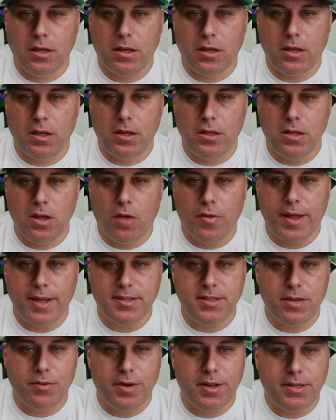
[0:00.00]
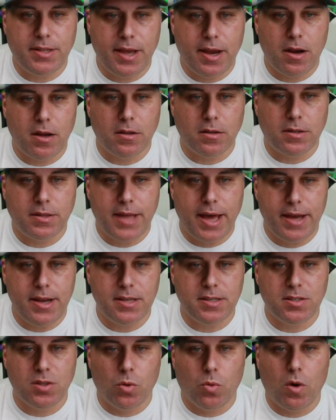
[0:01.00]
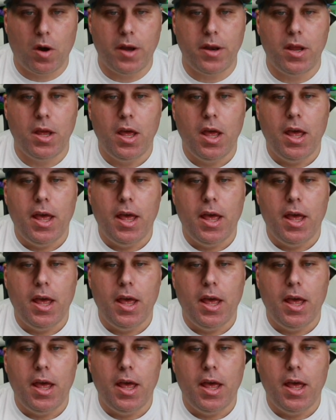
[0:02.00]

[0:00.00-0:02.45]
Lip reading: No, that's it right there. That is the one.